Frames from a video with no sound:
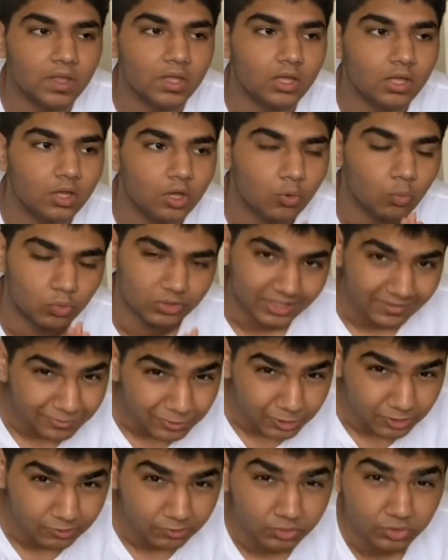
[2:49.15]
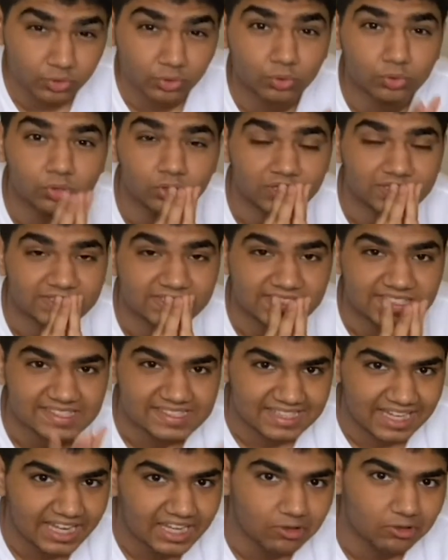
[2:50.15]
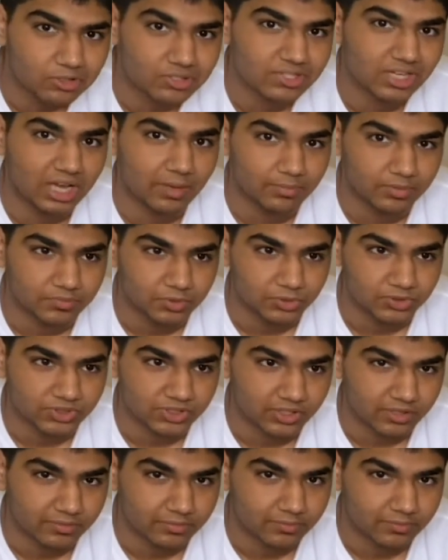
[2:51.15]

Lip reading: whatever you do, stay on top of your stuff.